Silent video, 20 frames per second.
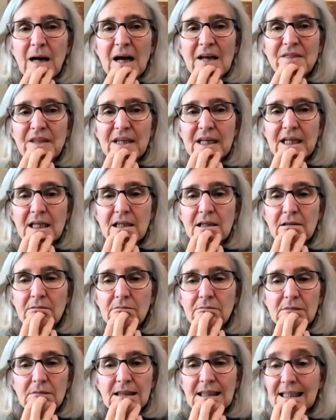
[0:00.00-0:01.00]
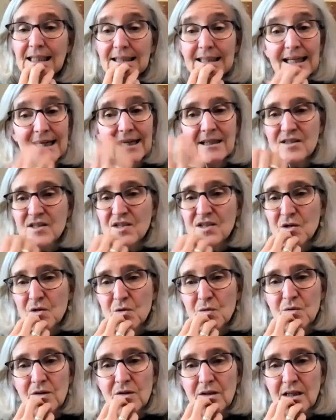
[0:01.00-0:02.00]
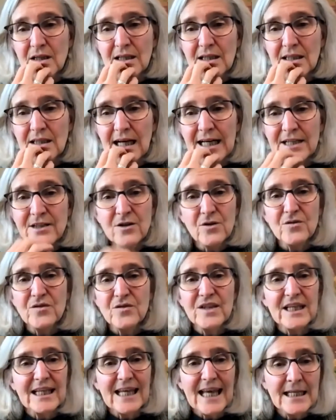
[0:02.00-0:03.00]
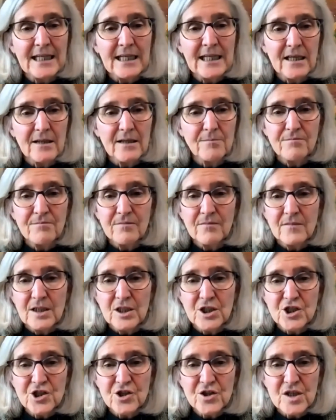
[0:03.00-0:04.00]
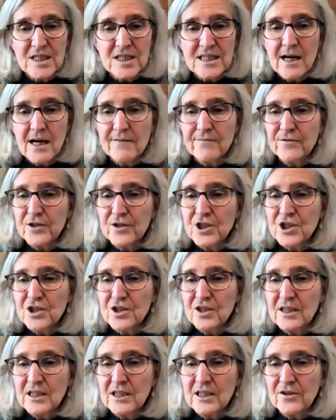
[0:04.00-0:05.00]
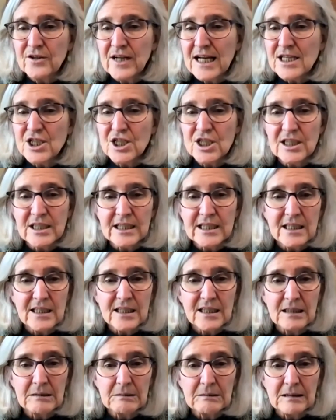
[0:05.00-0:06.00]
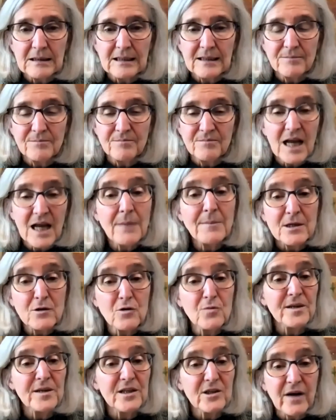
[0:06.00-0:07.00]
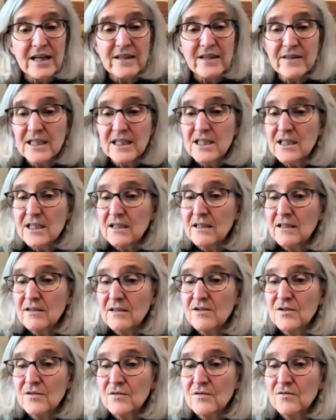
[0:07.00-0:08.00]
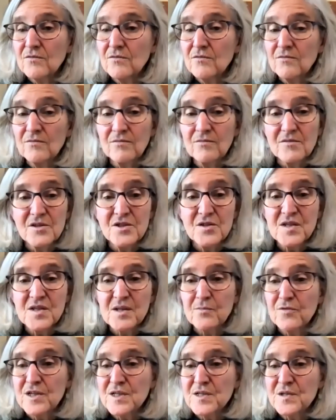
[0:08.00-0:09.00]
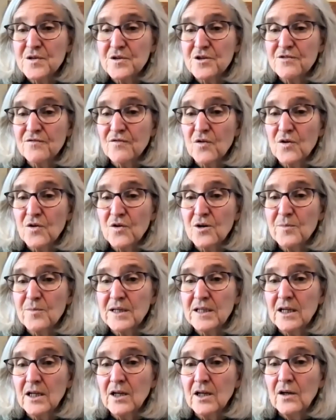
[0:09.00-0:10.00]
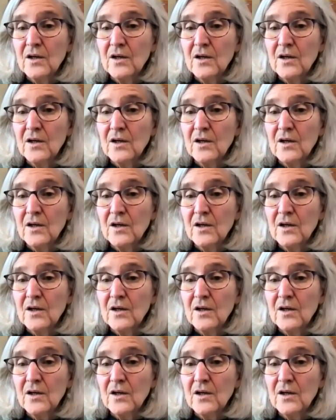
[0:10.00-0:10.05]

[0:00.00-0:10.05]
I think, yeah, so I don't think any insurance coverage internationally. I mean, it would be a great thing to do some research for, but